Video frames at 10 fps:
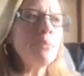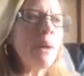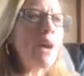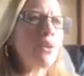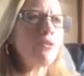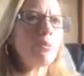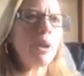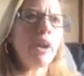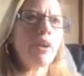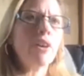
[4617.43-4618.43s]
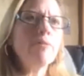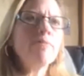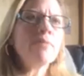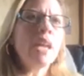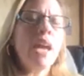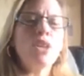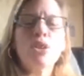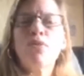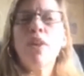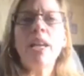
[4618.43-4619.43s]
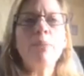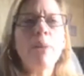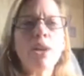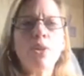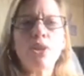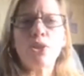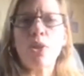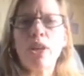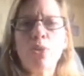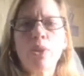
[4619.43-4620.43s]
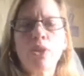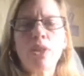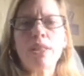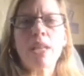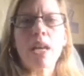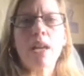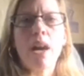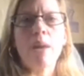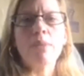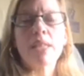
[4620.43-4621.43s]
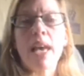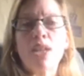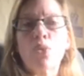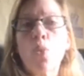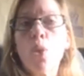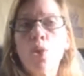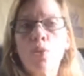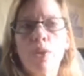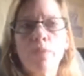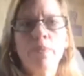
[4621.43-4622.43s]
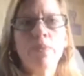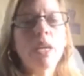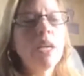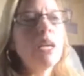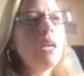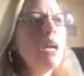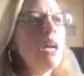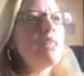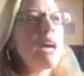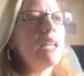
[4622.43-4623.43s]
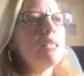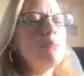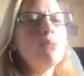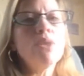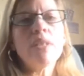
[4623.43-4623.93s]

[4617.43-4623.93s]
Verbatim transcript: the power of prayer. And you can find it by going to trayerwilderness.com/warroom. That is a